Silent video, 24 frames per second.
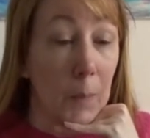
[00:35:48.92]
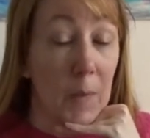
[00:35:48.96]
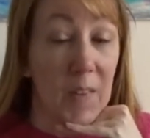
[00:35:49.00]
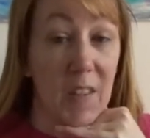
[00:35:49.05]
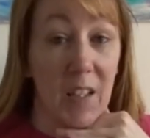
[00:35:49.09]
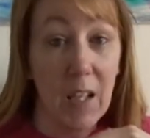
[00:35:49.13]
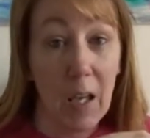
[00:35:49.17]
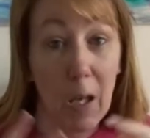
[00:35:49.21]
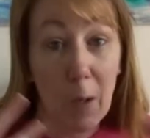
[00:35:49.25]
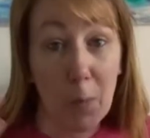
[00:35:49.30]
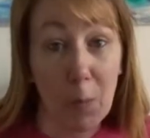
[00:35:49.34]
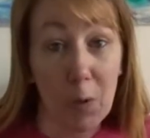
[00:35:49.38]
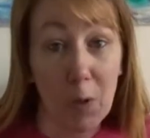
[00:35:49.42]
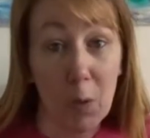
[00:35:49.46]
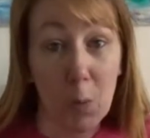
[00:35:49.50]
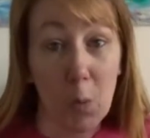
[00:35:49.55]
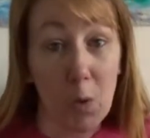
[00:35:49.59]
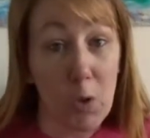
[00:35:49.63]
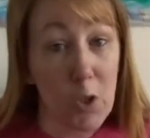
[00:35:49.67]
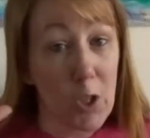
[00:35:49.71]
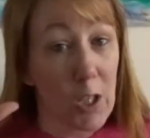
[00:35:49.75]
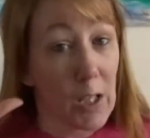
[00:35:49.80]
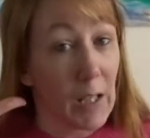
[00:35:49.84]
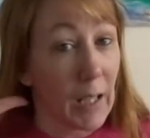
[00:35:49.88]
yeah, I'm going to
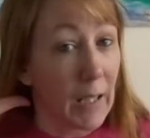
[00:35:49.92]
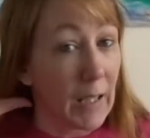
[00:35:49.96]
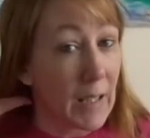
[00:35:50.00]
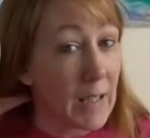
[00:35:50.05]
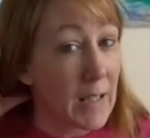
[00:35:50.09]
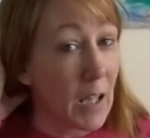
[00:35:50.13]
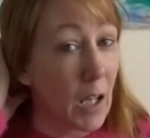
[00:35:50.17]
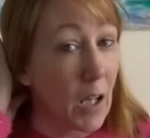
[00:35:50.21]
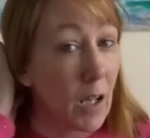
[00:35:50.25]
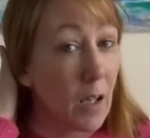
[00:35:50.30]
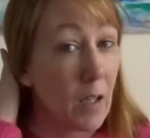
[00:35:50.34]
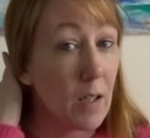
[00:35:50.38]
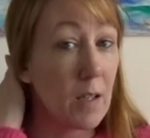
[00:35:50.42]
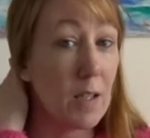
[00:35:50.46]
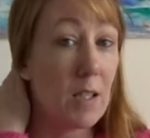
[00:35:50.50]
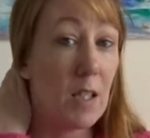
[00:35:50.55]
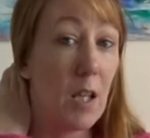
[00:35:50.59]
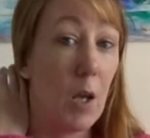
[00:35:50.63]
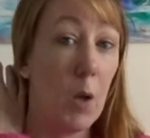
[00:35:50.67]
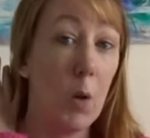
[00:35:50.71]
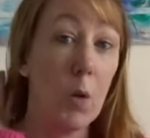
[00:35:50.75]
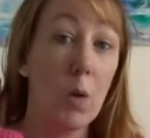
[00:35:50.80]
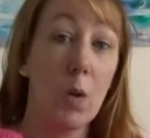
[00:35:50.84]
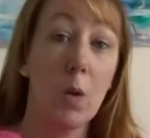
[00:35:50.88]
wash it later.
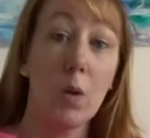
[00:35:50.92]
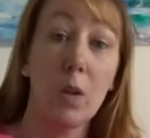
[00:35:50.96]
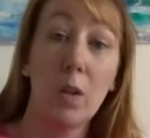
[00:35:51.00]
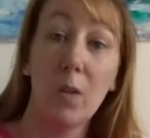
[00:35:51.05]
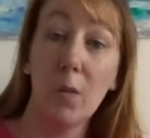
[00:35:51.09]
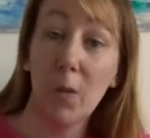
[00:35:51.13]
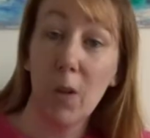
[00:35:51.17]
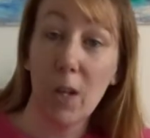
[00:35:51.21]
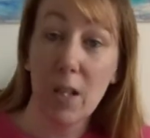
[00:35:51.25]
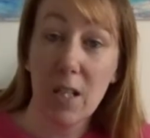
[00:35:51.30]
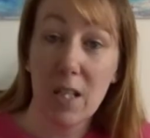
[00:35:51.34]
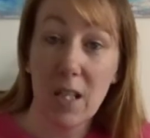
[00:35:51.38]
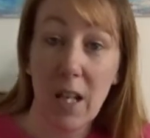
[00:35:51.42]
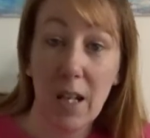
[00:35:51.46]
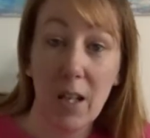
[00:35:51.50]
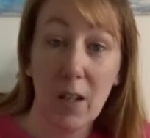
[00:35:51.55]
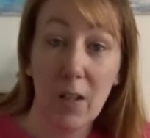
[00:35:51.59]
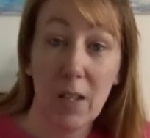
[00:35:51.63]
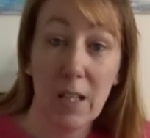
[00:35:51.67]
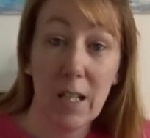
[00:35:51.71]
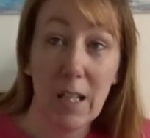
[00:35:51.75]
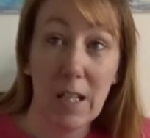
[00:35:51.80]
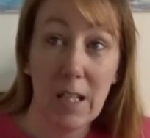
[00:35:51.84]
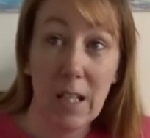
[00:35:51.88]
So the first day I
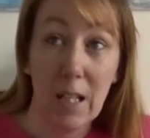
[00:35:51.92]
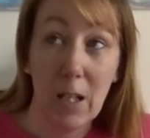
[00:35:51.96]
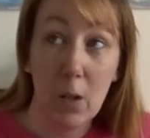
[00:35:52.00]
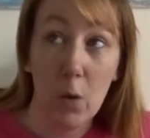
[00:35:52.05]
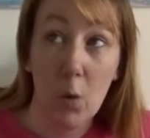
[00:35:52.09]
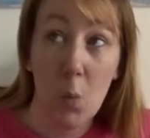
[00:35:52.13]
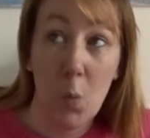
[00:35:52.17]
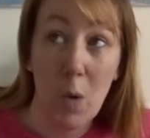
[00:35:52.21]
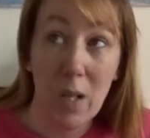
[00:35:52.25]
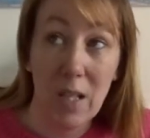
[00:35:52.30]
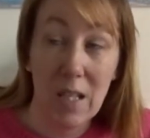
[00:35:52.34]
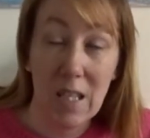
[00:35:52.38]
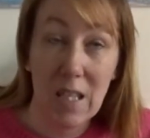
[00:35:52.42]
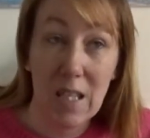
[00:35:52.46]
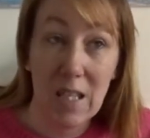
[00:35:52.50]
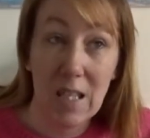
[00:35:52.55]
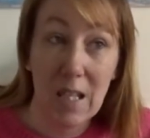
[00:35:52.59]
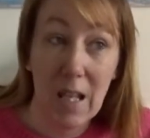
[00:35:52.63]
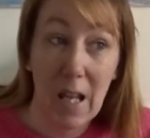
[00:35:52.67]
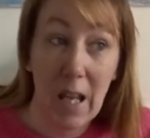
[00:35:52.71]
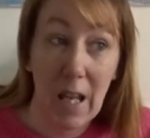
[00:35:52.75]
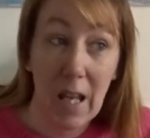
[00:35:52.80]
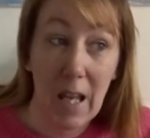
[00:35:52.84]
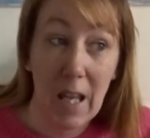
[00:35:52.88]
did it, on
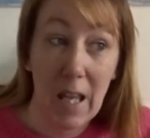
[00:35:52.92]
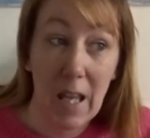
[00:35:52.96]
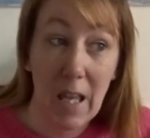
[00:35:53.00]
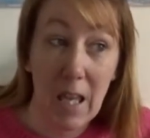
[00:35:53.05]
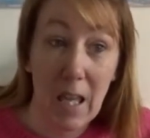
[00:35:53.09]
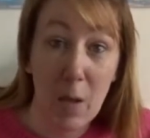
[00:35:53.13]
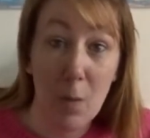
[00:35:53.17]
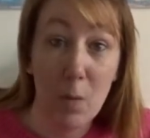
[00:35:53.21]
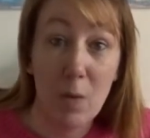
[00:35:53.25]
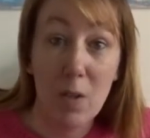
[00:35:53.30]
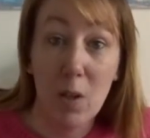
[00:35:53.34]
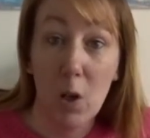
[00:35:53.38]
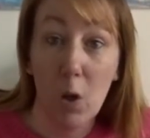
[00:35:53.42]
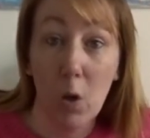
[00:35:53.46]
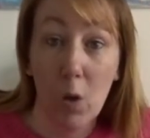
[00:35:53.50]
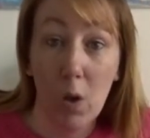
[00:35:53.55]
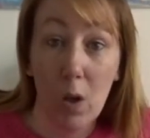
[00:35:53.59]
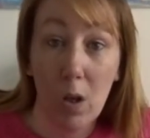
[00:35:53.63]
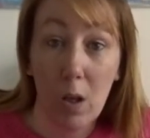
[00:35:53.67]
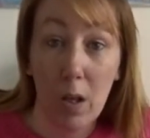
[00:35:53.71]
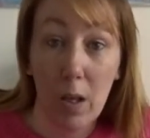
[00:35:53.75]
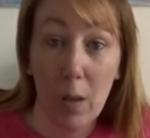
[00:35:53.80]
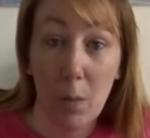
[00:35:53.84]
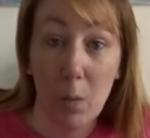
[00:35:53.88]
Wednesday, it was
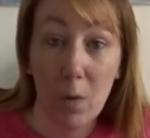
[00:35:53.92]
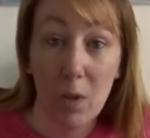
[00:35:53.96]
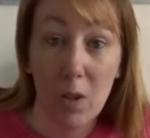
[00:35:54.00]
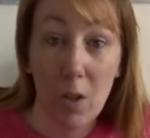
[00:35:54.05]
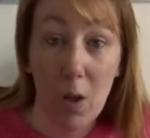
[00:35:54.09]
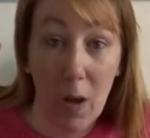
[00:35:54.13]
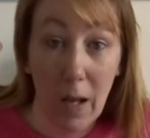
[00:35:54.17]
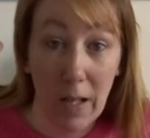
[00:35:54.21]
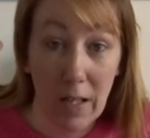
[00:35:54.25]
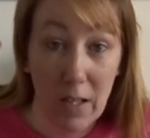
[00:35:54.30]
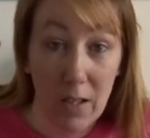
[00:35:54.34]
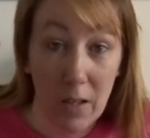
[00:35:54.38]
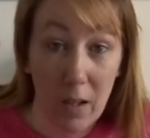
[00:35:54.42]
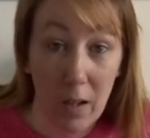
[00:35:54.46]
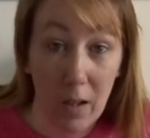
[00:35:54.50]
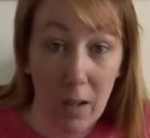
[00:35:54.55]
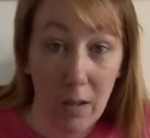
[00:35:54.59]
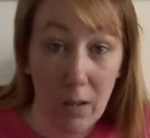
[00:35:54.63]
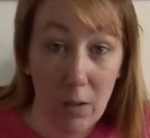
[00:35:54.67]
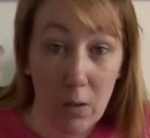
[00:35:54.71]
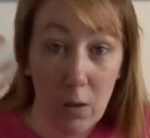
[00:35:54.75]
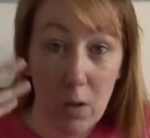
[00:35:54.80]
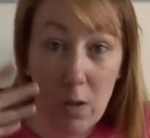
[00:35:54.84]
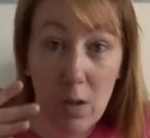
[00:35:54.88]

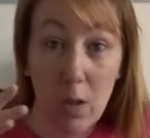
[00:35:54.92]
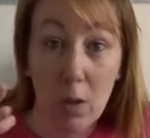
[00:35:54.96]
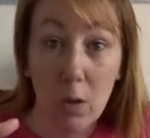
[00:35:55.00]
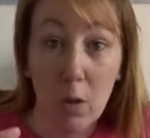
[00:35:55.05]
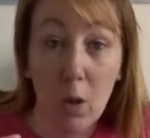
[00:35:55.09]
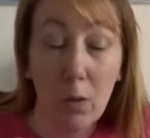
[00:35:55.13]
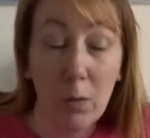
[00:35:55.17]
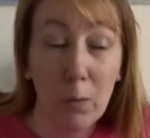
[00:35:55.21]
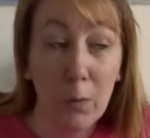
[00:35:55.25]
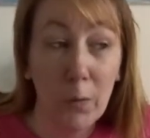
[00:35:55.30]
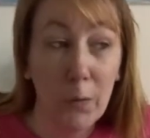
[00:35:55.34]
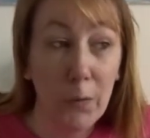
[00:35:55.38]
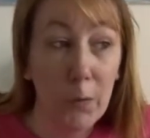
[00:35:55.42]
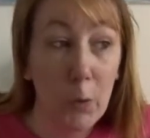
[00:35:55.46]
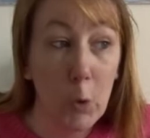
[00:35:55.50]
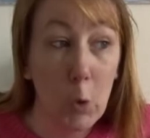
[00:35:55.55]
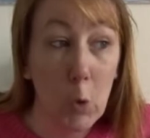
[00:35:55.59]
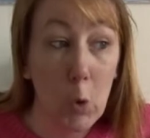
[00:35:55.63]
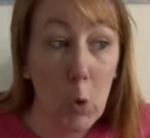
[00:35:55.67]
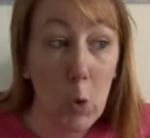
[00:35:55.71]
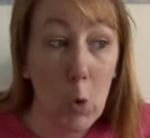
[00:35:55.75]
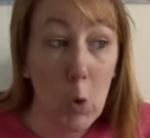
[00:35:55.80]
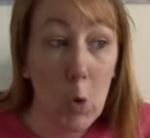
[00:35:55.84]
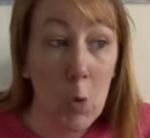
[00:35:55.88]
lighter, because I'd gone
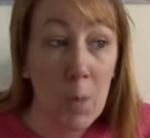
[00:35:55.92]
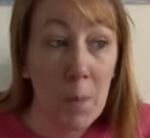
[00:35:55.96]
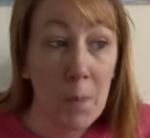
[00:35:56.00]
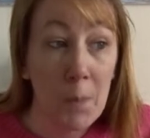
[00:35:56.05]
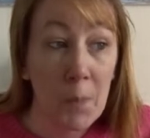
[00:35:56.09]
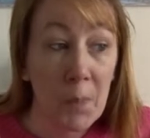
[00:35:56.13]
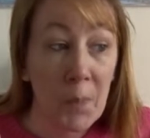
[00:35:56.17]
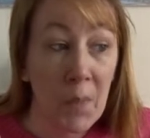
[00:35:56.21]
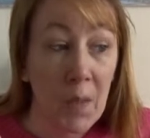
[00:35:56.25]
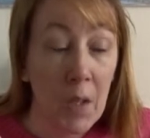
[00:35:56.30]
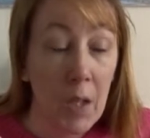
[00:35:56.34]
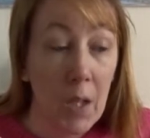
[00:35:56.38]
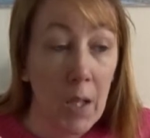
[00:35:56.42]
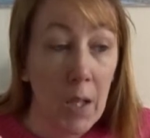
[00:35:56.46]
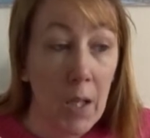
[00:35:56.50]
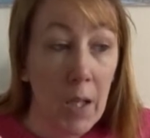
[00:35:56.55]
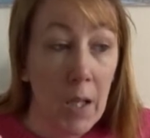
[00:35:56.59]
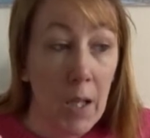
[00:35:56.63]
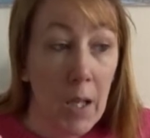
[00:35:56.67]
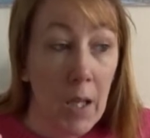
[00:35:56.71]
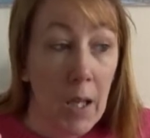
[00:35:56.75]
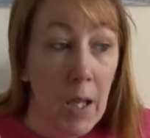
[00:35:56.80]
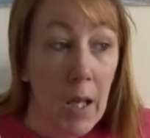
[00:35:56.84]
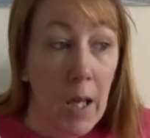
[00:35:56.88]
for
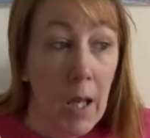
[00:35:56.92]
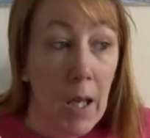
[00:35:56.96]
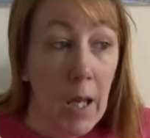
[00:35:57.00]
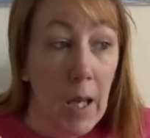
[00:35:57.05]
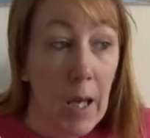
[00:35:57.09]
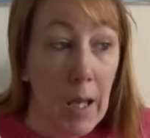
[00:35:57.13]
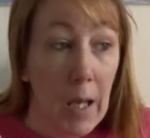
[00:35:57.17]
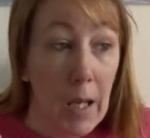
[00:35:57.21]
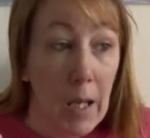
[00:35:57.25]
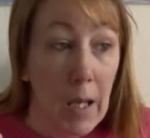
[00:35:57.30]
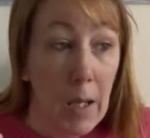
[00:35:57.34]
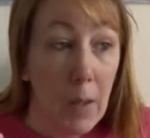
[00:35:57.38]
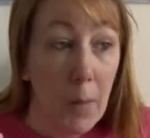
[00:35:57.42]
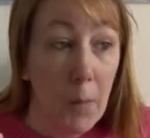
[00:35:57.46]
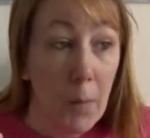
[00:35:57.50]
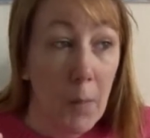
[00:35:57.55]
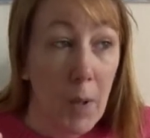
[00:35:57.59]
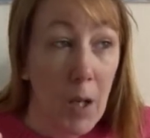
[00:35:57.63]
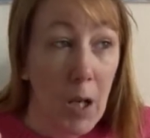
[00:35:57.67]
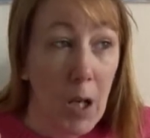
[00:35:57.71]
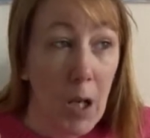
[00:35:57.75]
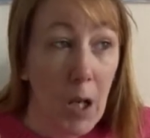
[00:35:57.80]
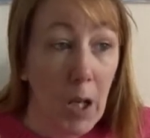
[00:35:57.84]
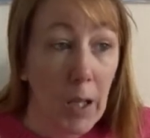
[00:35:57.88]

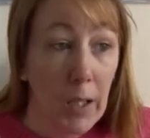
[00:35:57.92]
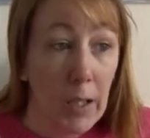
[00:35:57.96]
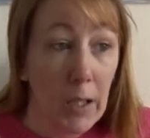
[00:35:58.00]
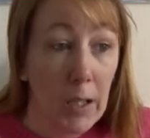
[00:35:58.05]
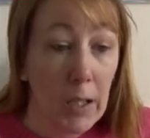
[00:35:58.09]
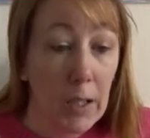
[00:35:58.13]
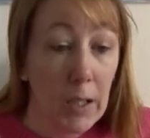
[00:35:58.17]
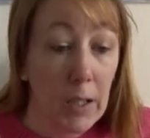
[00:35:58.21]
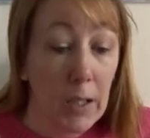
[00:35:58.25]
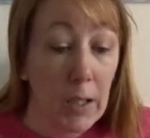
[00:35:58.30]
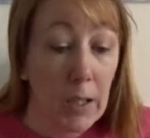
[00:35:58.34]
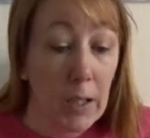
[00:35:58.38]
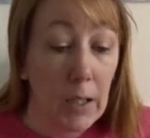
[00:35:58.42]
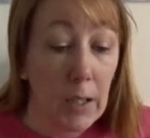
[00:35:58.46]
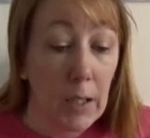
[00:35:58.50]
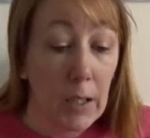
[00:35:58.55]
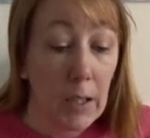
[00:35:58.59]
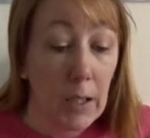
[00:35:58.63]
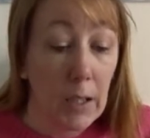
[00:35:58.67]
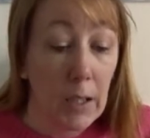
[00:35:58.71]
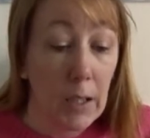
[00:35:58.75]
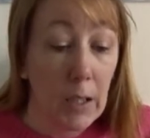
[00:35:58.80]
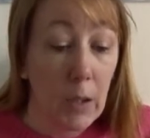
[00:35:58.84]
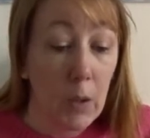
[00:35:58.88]
like
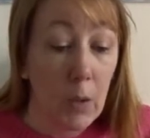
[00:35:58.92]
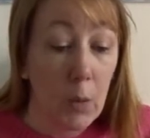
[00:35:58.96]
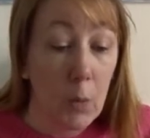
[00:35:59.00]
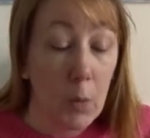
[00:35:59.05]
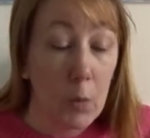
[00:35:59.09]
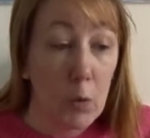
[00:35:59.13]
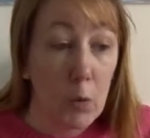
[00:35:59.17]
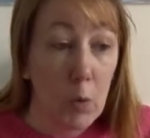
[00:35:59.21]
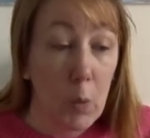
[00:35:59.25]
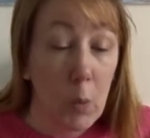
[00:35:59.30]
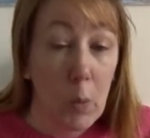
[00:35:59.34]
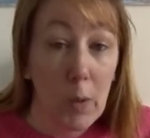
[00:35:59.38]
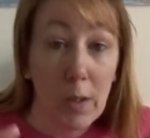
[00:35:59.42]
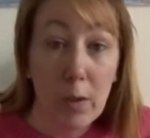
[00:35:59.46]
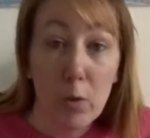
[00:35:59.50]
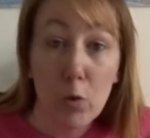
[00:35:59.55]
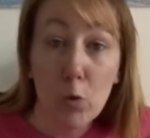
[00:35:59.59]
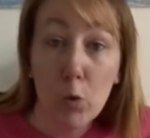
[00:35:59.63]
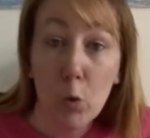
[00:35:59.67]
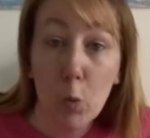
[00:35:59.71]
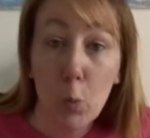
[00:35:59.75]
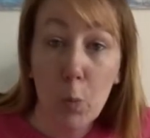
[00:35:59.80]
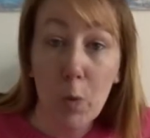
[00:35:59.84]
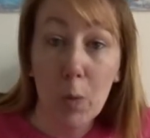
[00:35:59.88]
a, what do you call it,
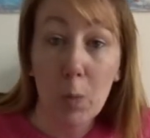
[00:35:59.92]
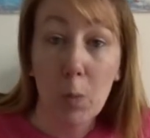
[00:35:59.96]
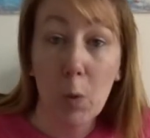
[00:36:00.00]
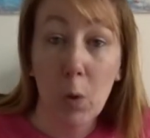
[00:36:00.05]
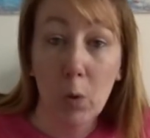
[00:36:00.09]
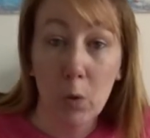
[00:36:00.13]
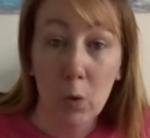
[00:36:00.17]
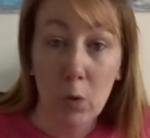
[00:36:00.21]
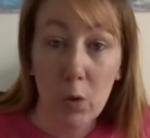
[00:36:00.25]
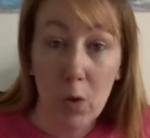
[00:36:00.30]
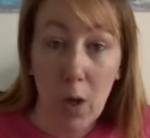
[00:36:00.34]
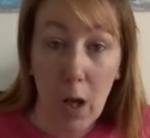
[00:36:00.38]
strawberry blonde